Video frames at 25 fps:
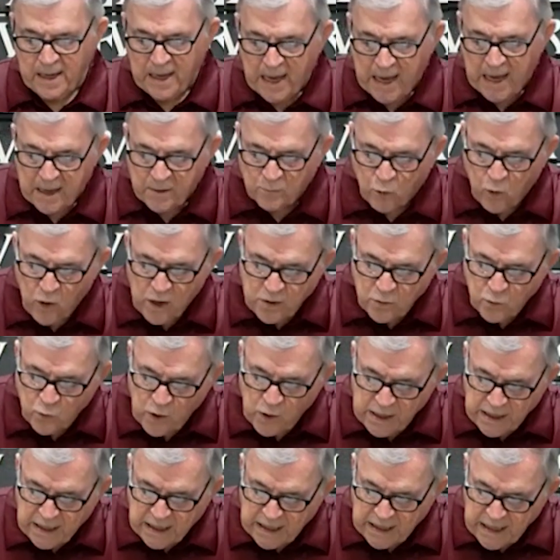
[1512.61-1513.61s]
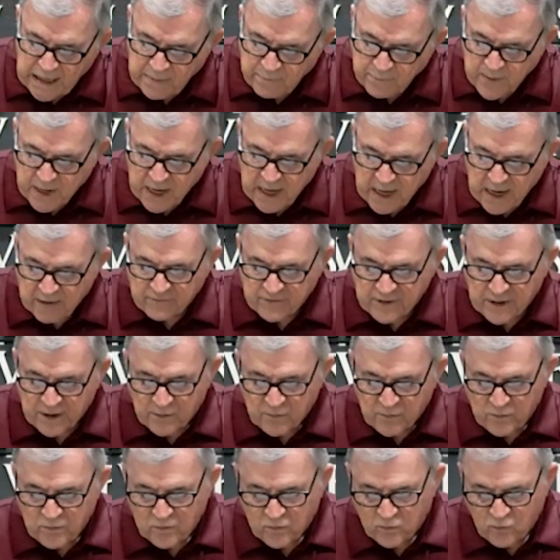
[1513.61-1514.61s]
And when we keep
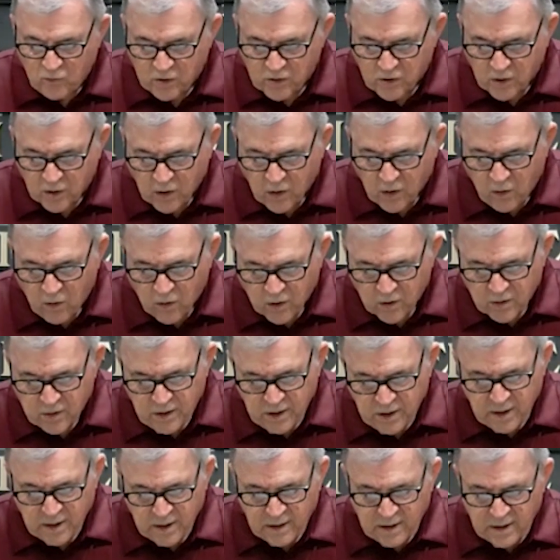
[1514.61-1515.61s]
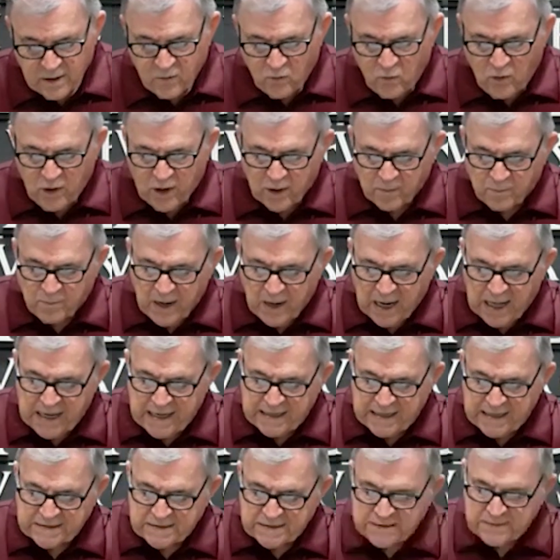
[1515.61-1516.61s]
covenant with the Lord, we're
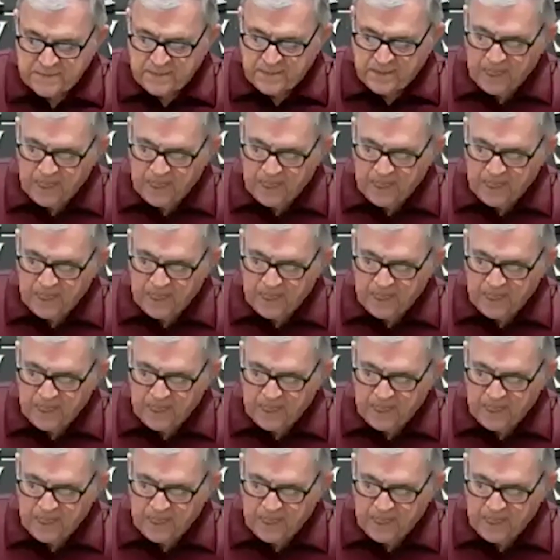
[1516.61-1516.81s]
blessed.